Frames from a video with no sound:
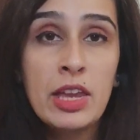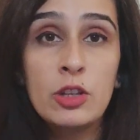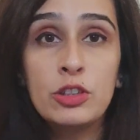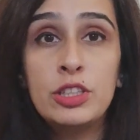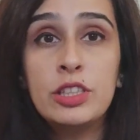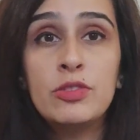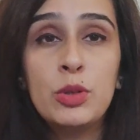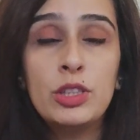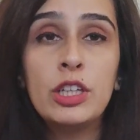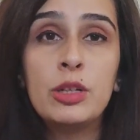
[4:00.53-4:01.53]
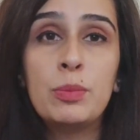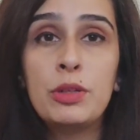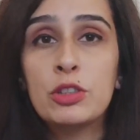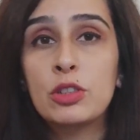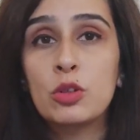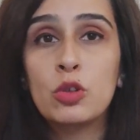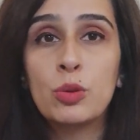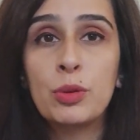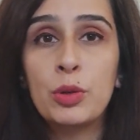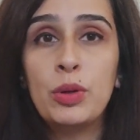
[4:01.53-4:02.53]
Now, this is where they're going to pierce the
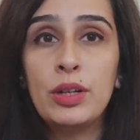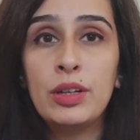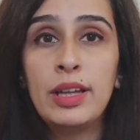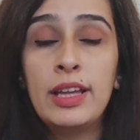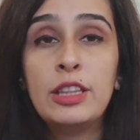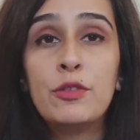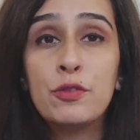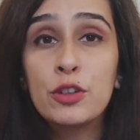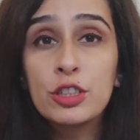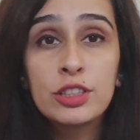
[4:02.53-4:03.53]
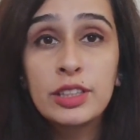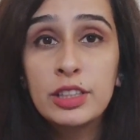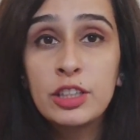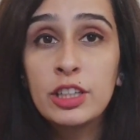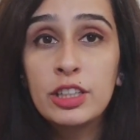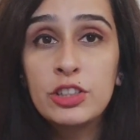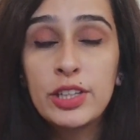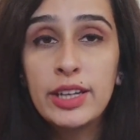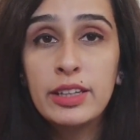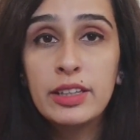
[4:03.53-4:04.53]
corporate veil. The first thing that they're going to
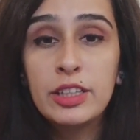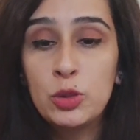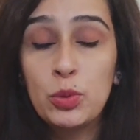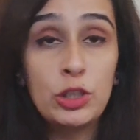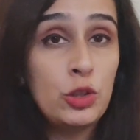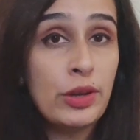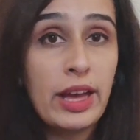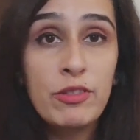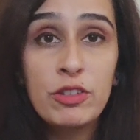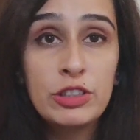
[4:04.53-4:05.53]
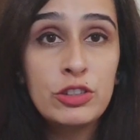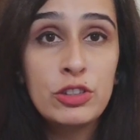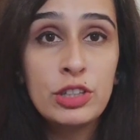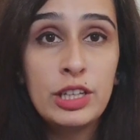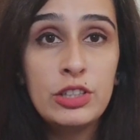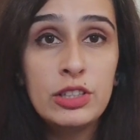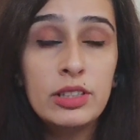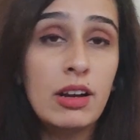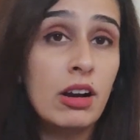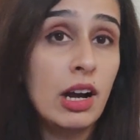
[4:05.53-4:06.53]
check is whether you have a registered agent,
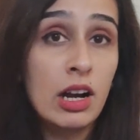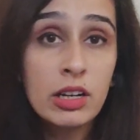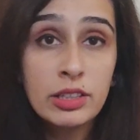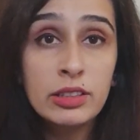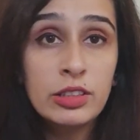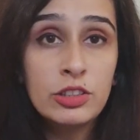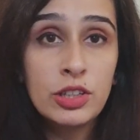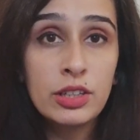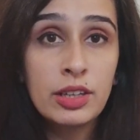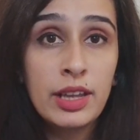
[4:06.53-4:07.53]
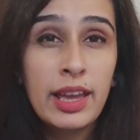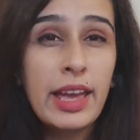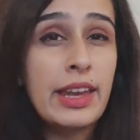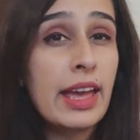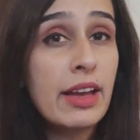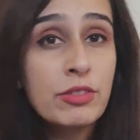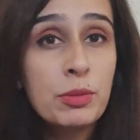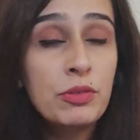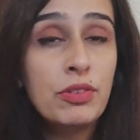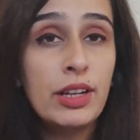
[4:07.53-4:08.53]
are they legit, and have they
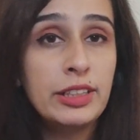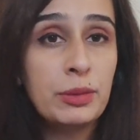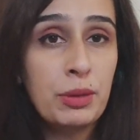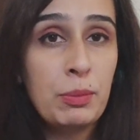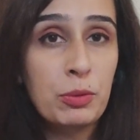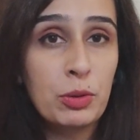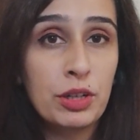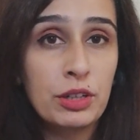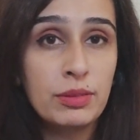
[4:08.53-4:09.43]
been filing the paperwork.